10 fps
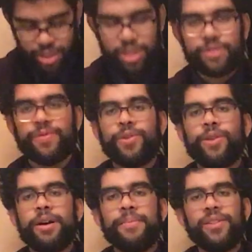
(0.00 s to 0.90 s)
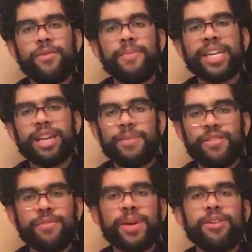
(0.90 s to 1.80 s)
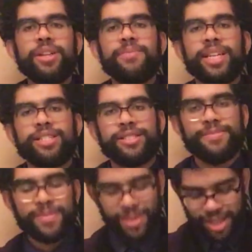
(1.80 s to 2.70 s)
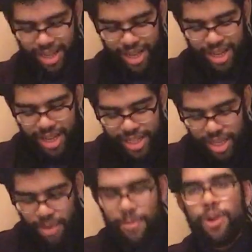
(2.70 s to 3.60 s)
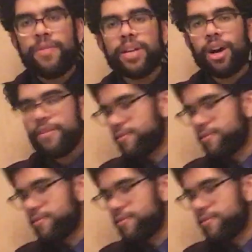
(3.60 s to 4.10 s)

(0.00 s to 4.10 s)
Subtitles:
just for make it a bit of a period piece. So moving on